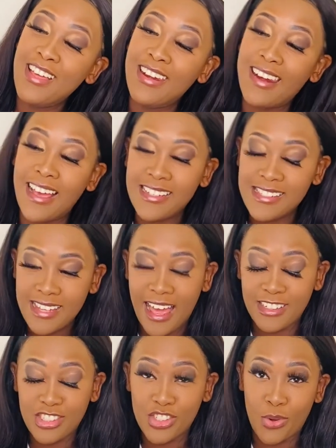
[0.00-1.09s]
Nice
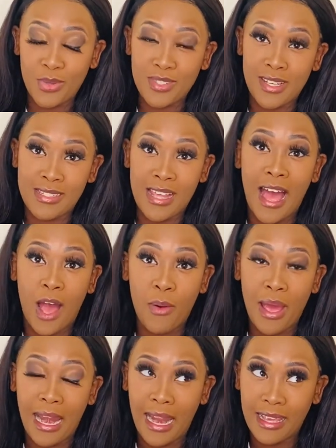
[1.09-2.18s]
and short is how
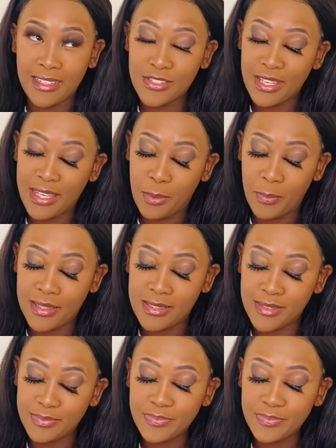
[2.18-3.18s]
I like to keep it.